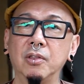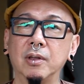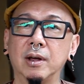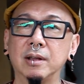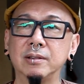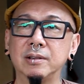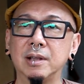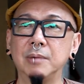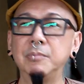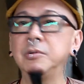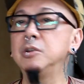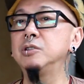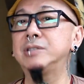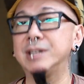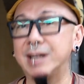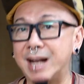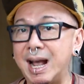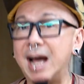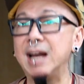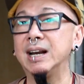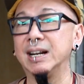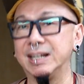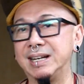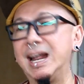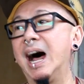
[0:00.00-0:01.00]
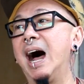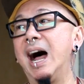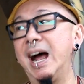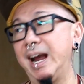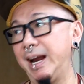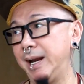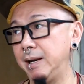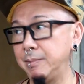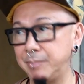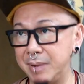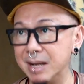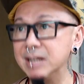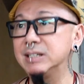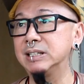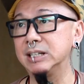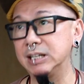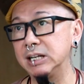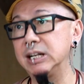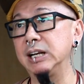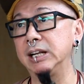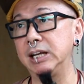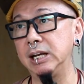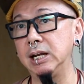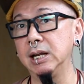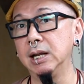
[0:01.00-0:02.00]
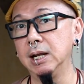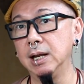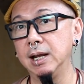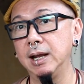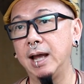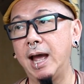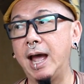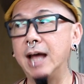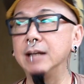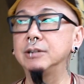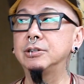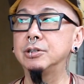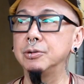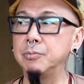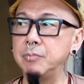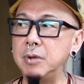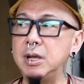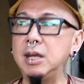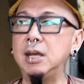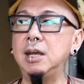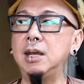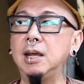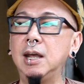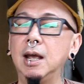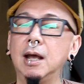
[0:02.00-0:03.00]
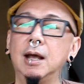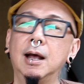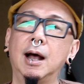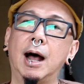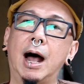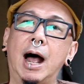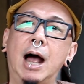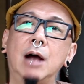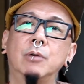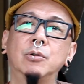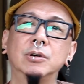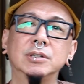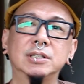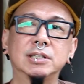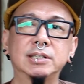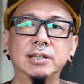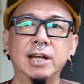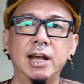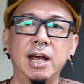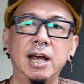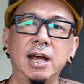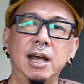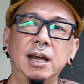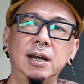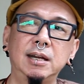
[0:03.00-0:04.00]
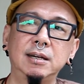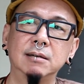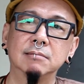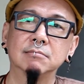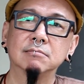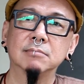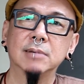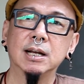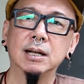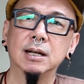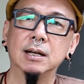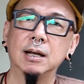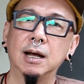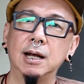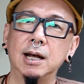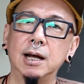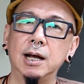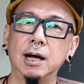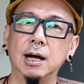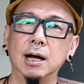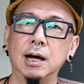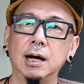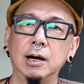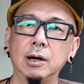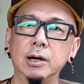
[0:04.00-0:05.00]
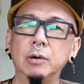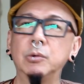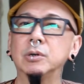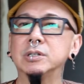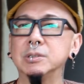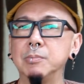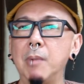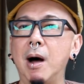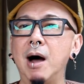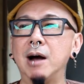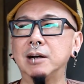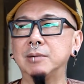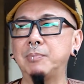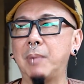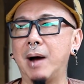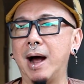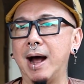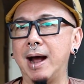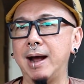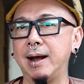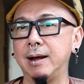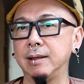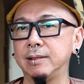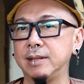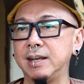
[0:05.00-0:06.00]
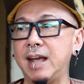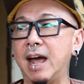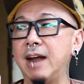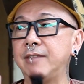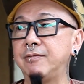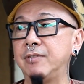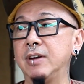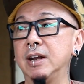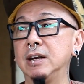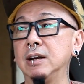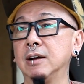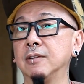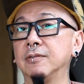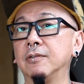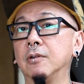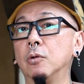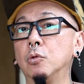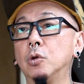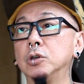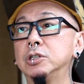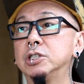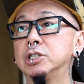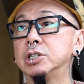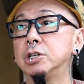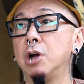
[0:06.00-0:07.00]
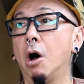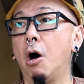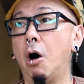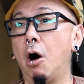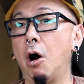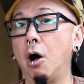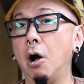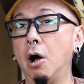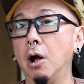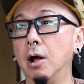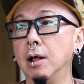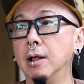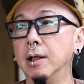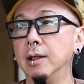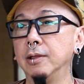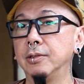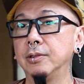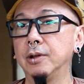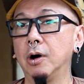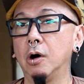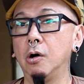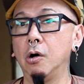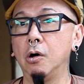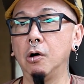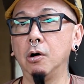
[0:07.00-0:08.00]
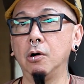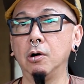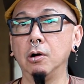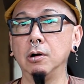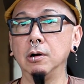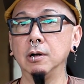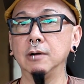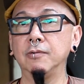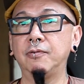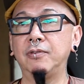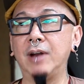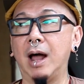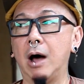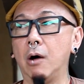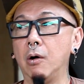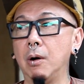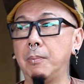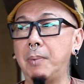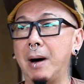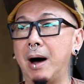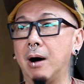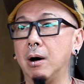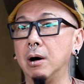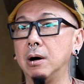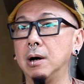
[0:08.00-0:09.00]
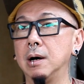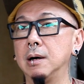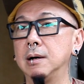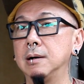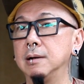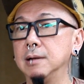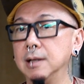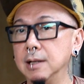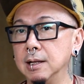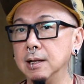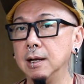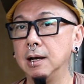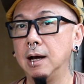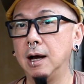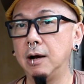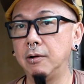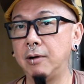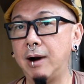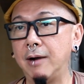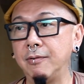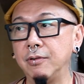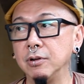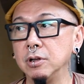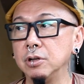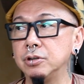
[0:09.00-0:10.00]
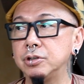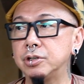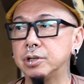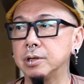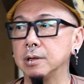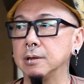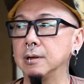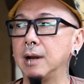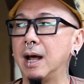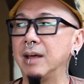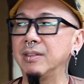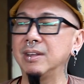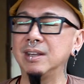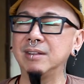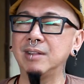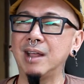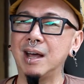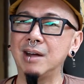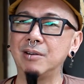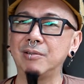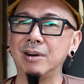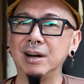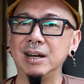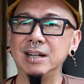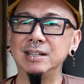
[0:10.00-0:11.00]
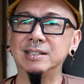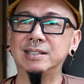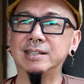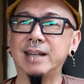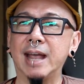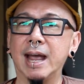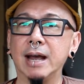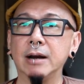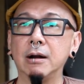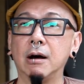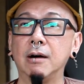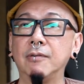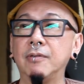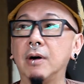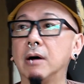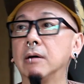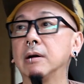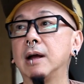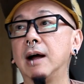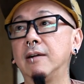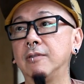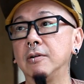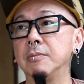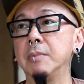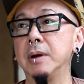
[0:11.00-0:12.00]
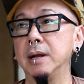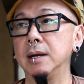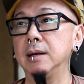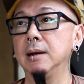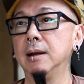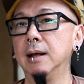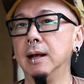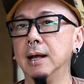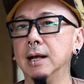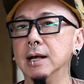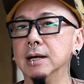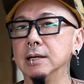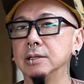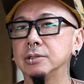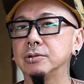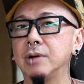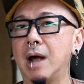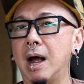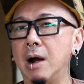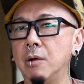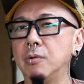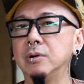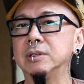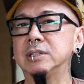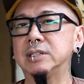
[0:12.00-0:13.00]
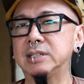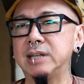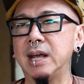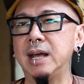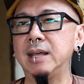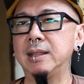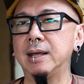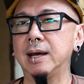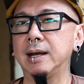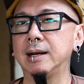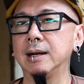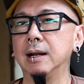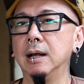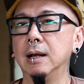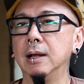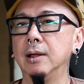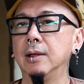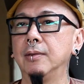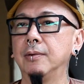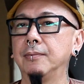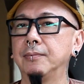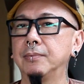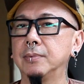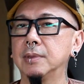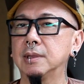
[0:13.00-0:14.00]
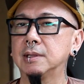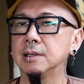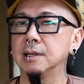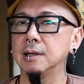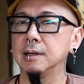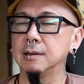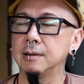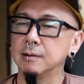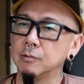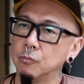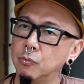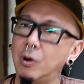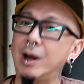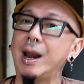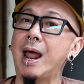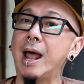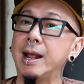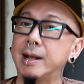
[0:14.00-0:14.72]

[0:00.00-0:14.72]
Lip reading: the music kind of died, basically. And to me, I would say it was marked by the advent of Woodstock, the whole flower power revolution. I think that really scared off our government. So I would say that what I